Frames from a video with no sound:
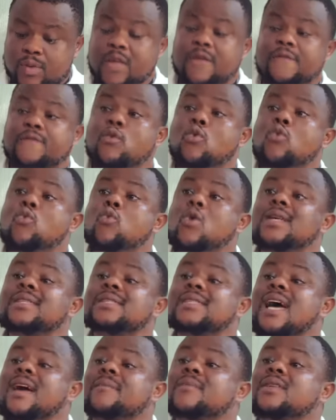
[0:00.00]
If you
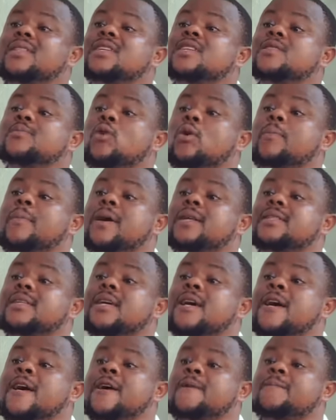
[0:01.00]
waste time in this
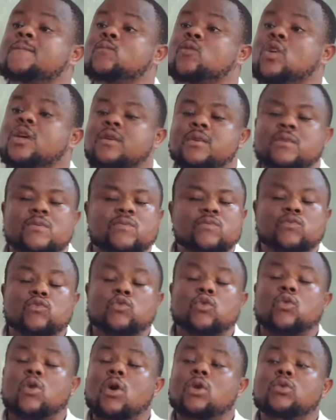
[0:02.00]
property, to
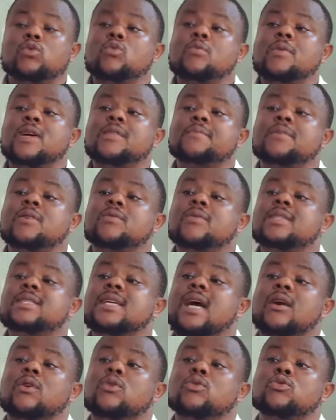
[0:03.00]
God who made me,
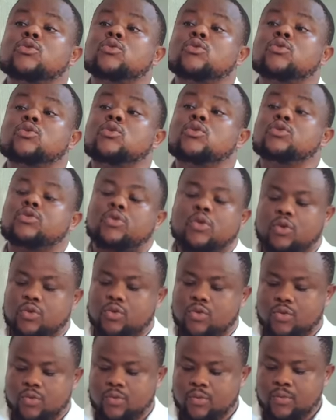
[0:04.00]
what I go do, you go
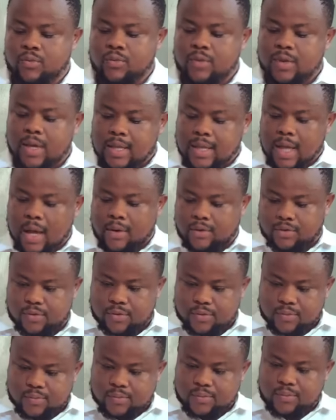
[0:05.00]
shock you. Get out.
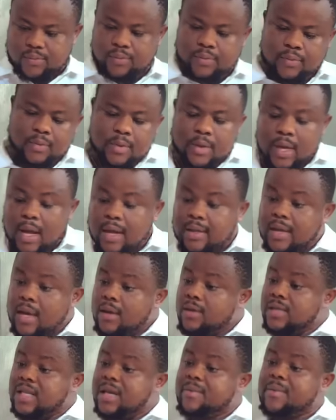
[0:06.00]
I tell
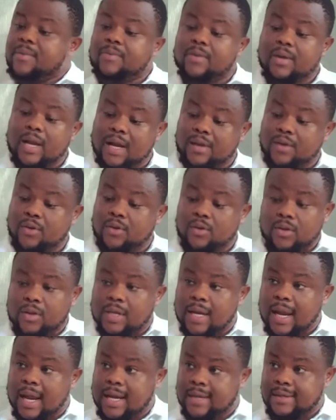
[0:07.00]
you, say people like you know
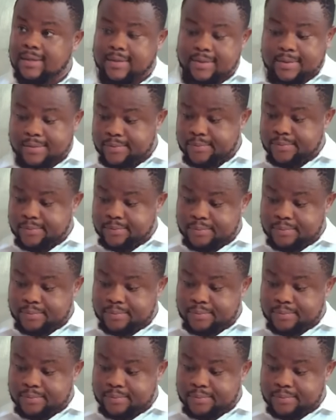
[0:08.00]
the last.